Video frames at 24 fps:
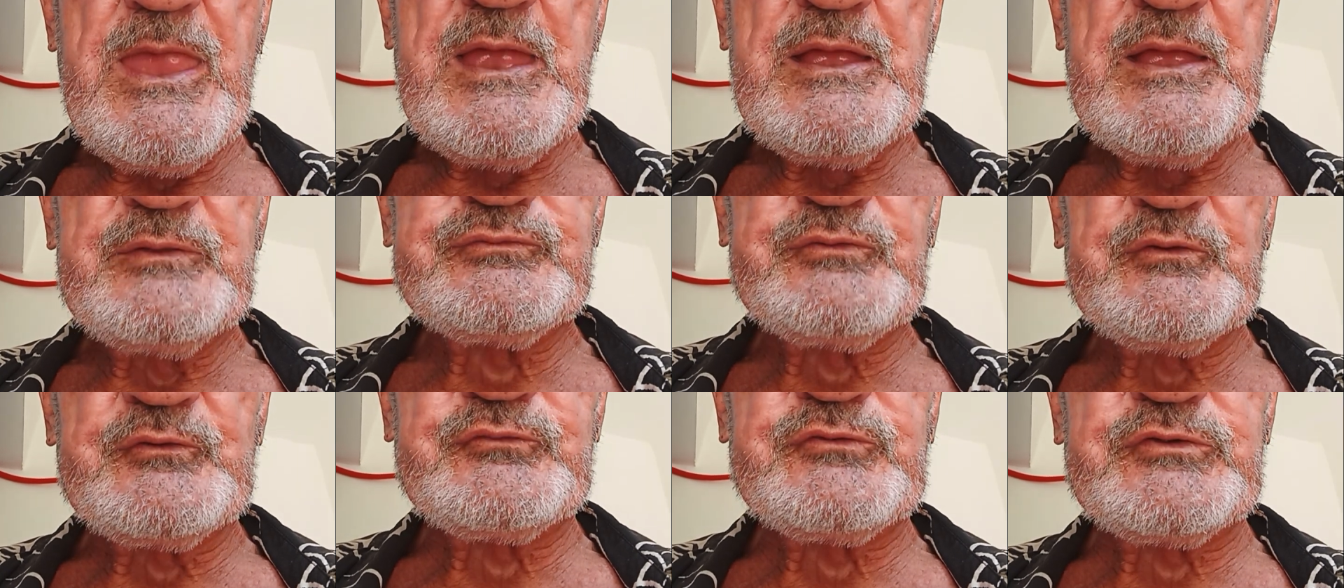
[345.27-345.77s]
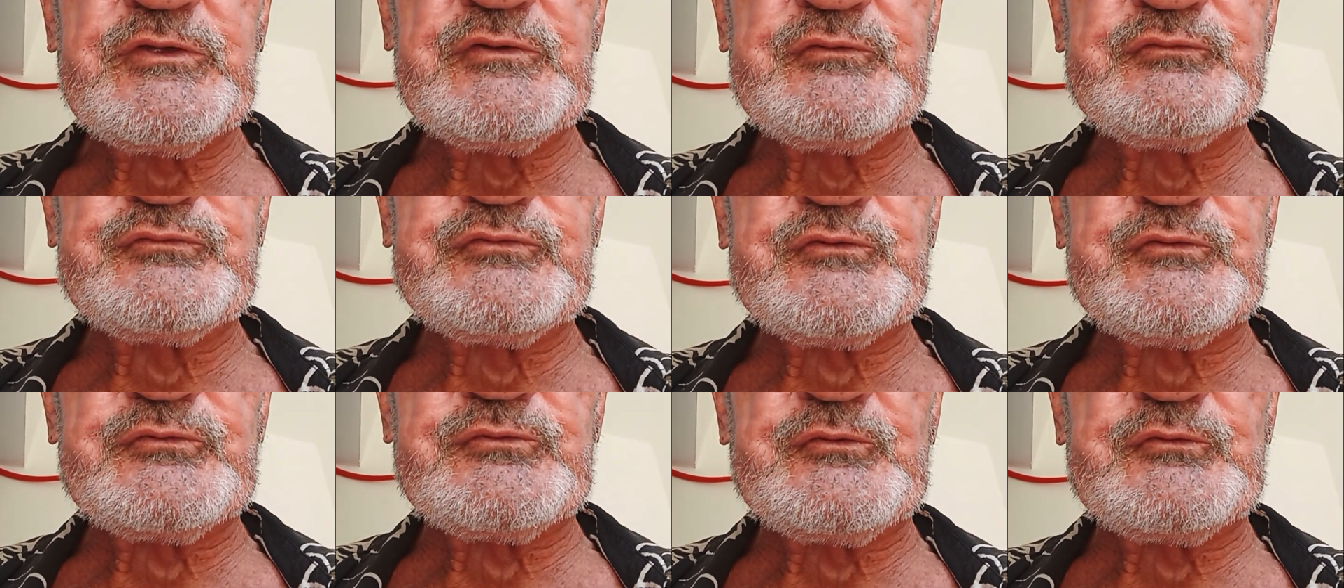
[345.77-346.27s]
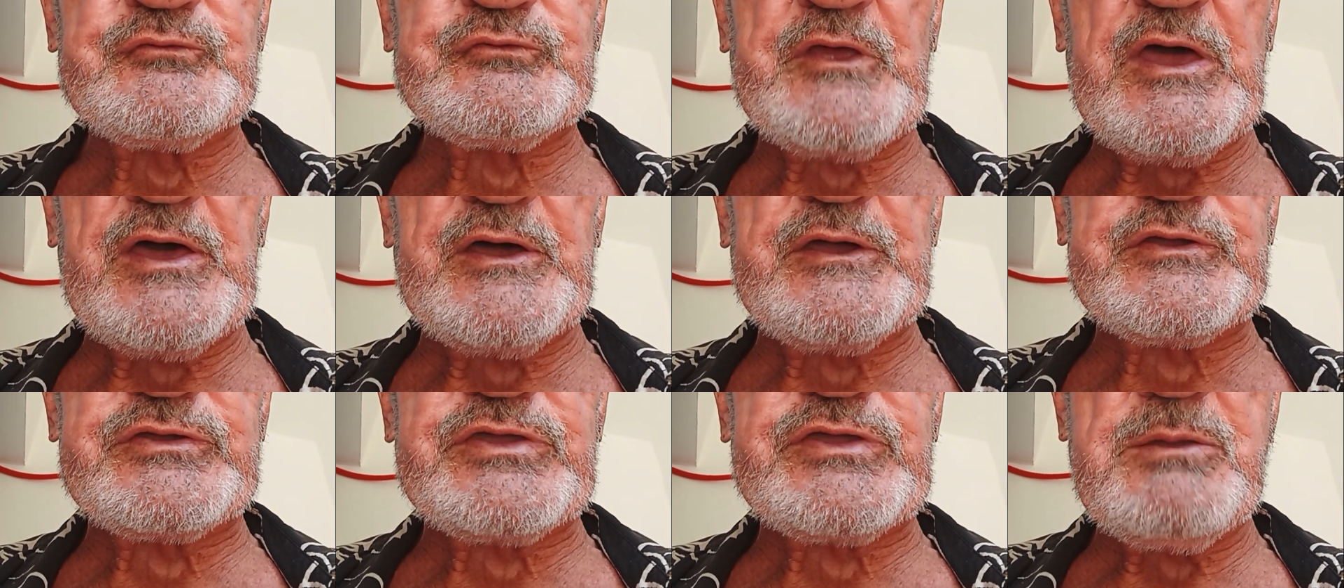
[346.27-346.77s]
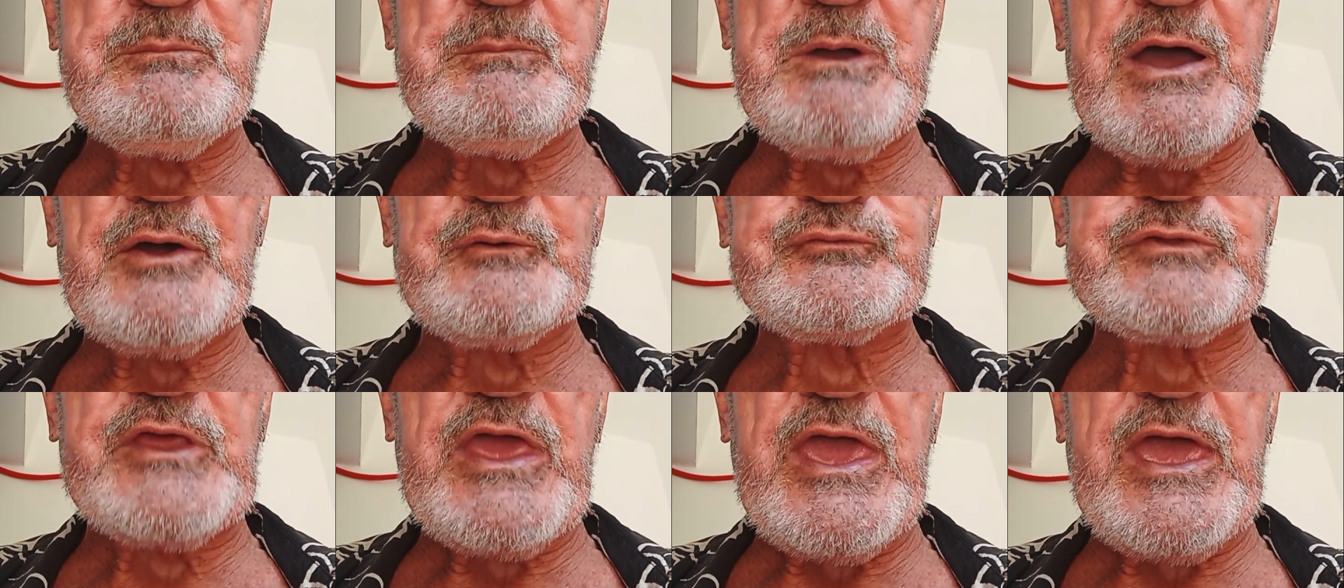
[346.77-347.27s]
So she and Sister Sally came
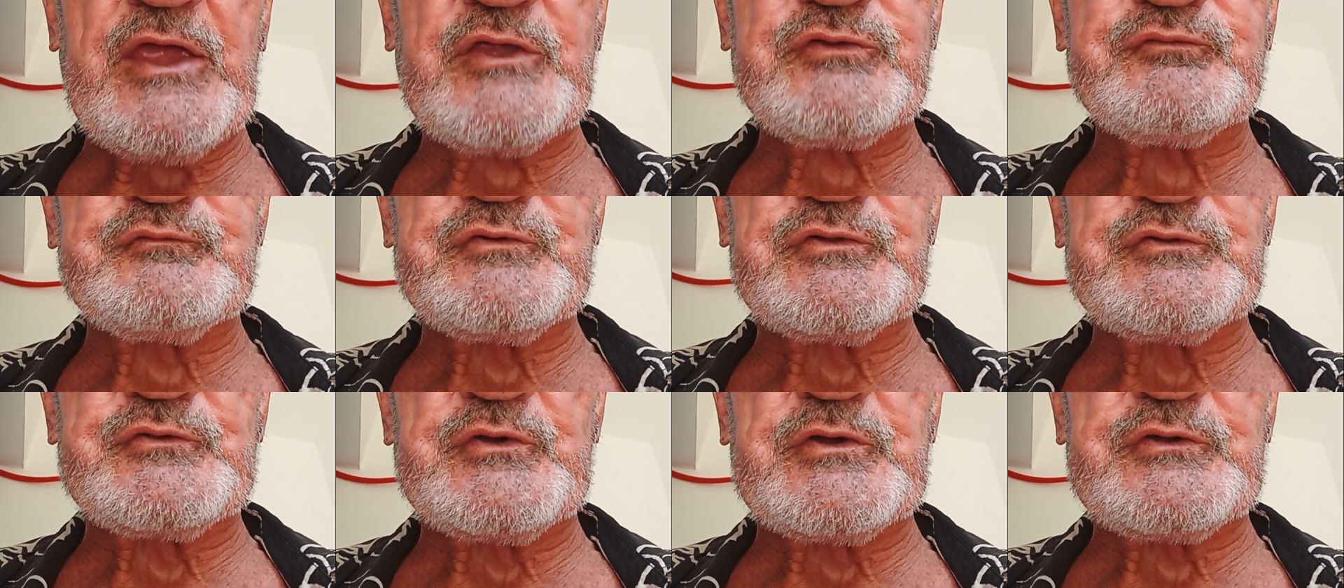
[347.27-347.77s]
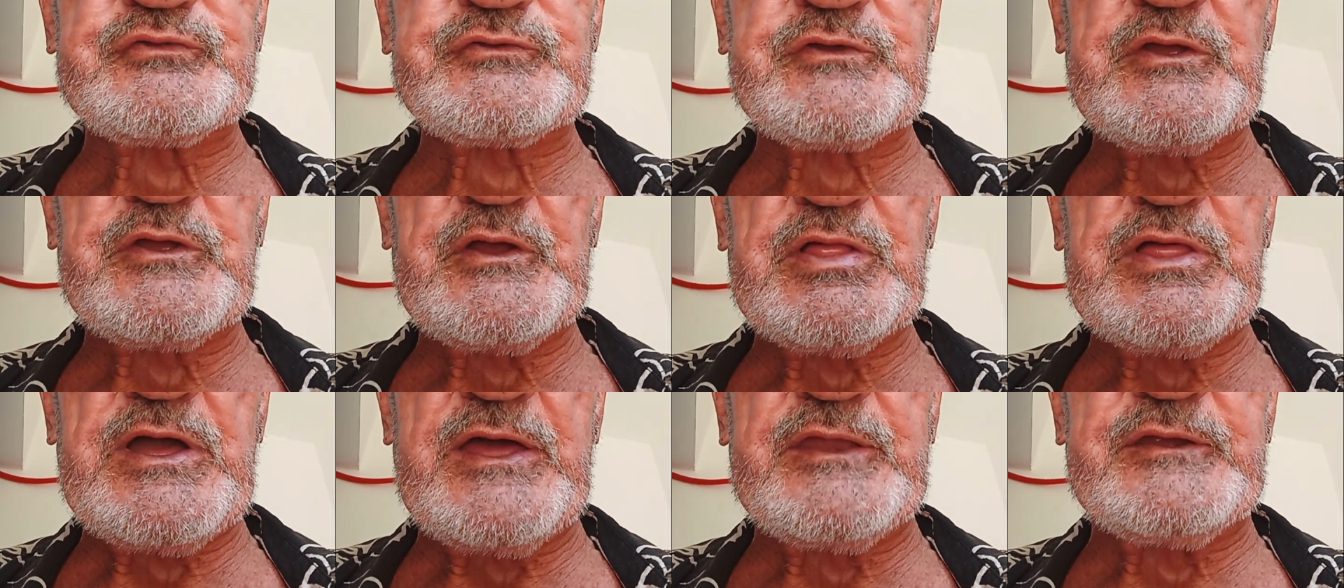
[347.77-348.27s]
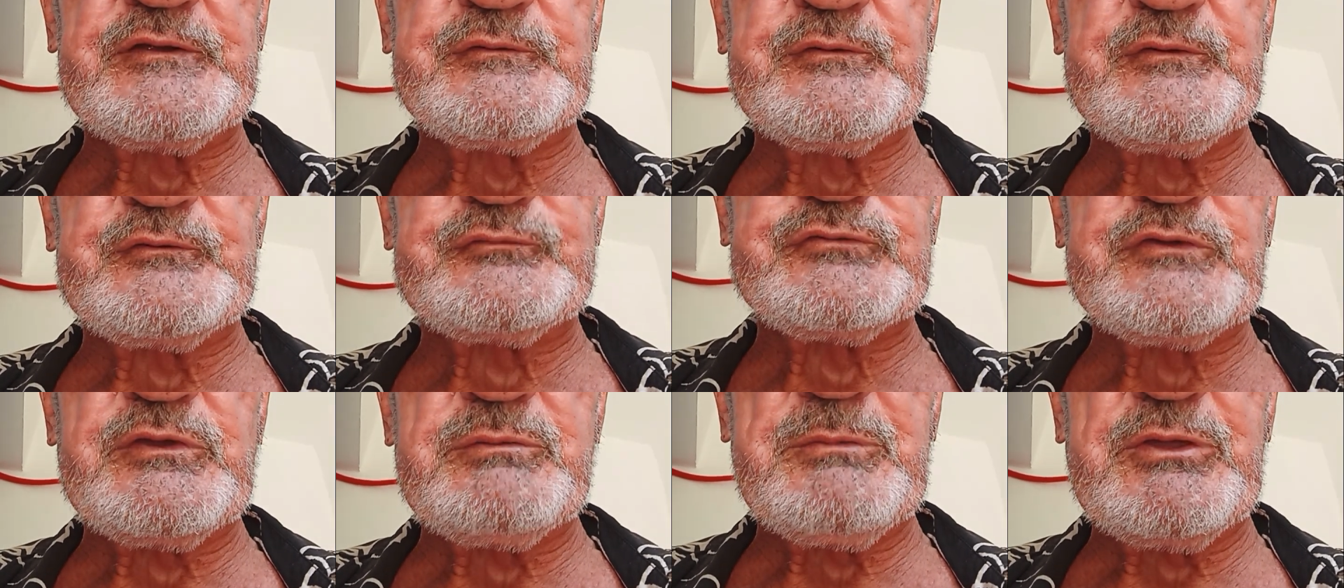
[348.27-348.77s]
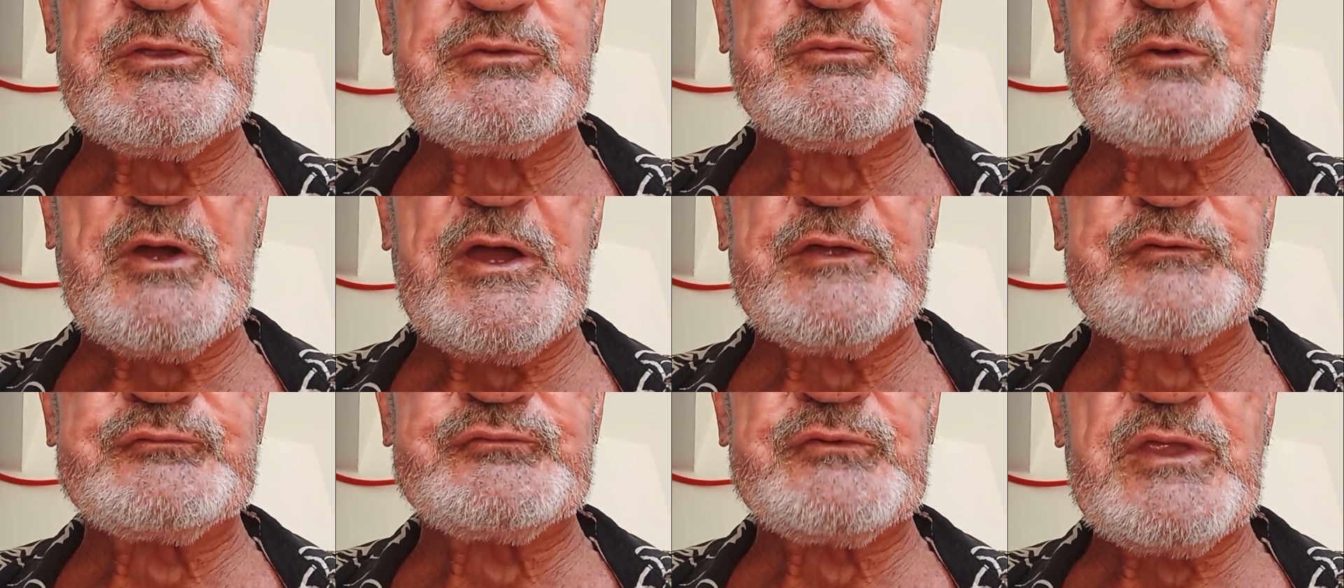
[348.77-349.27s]
out to Asheville, North Carolina to see me
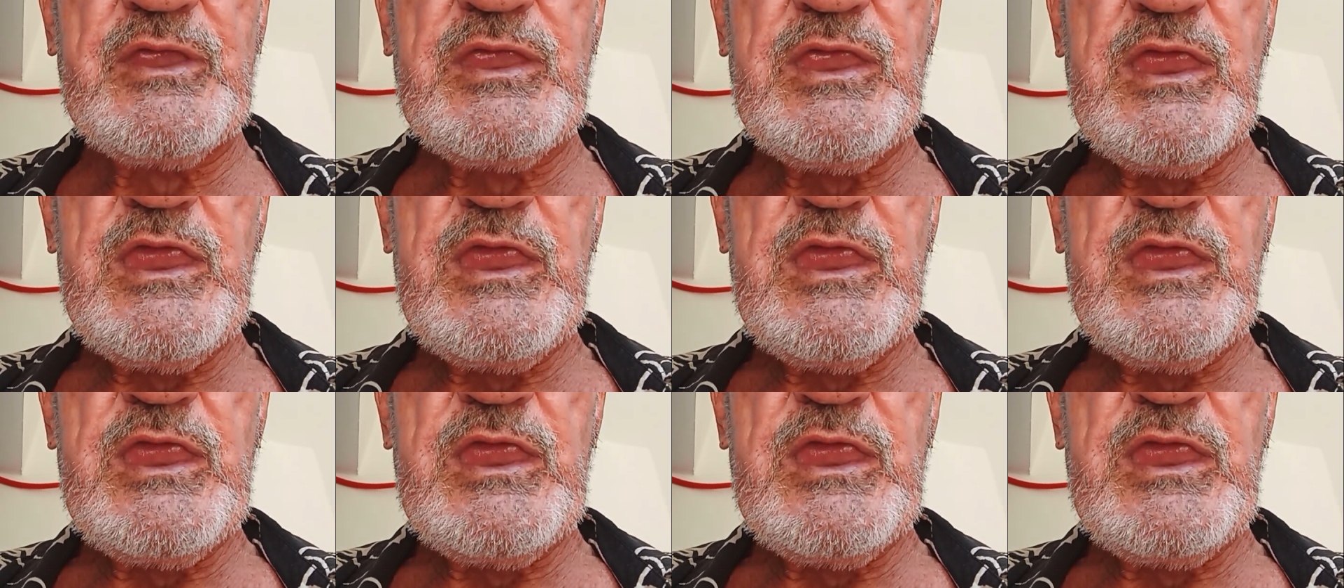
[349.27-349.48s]
twice.